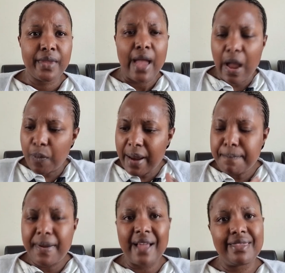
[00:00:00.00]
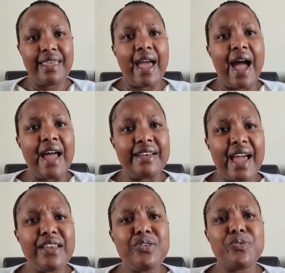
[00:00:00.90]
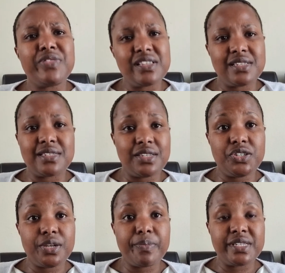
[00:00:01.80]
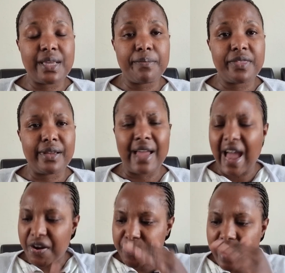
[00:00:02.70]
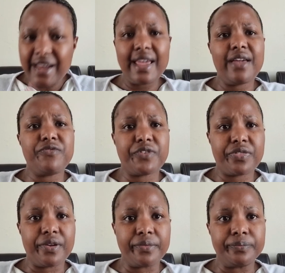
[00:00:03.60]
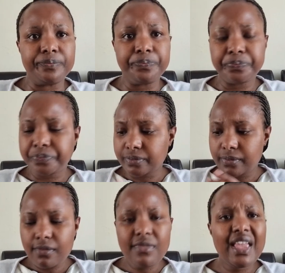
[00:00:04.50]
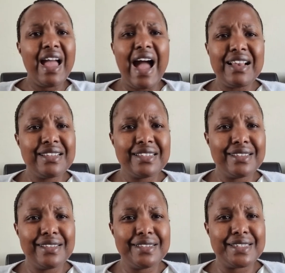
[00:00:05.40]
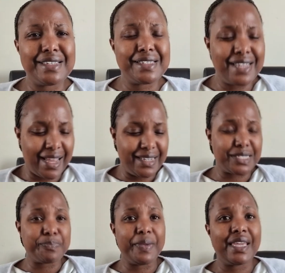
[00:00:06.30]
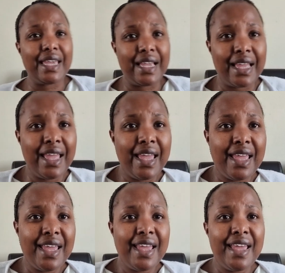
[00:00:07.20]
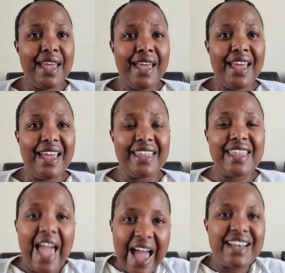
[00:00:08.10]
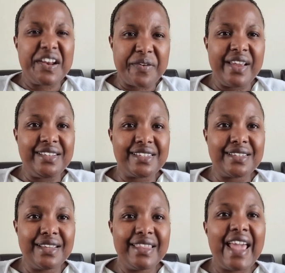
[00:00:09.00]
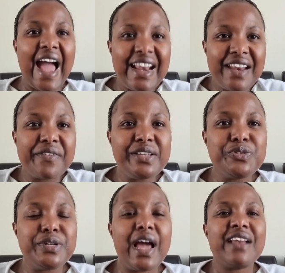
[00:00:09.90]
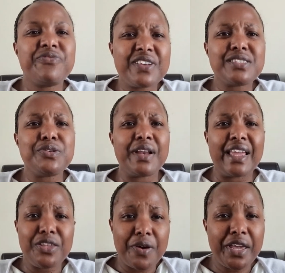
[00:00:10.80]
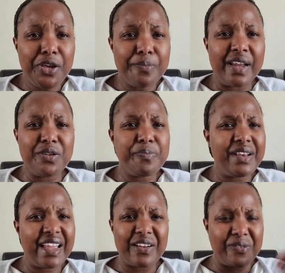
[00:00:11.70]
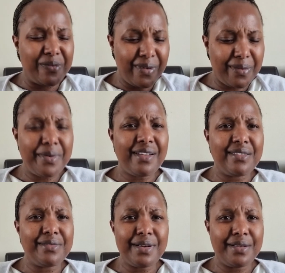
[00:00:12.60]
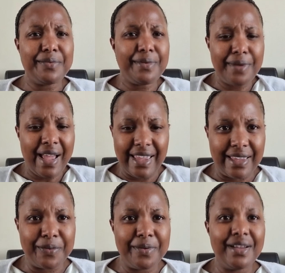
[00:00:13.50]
I went back there and I knew this is teaching me something. I read everything. And sincerely speaking, they had a right. They had a right to. At first, you're like, you're human. You'll be like, why?